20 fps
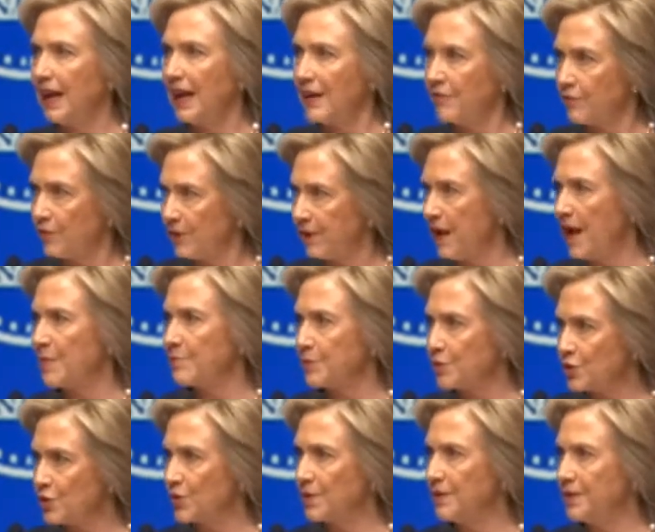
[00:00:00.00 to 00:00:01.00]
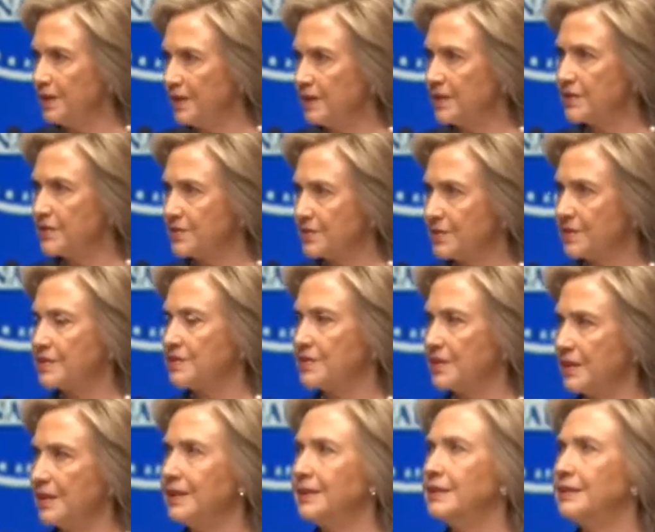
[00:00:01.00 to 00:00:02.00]
every opportunity to
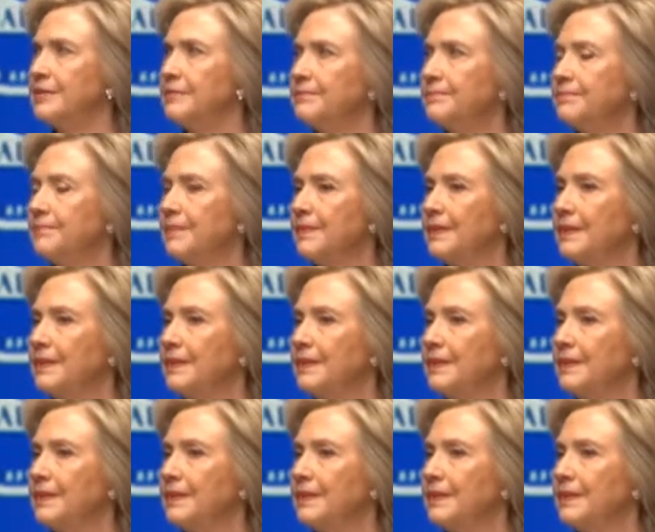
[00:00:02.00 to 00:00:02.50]
succeed.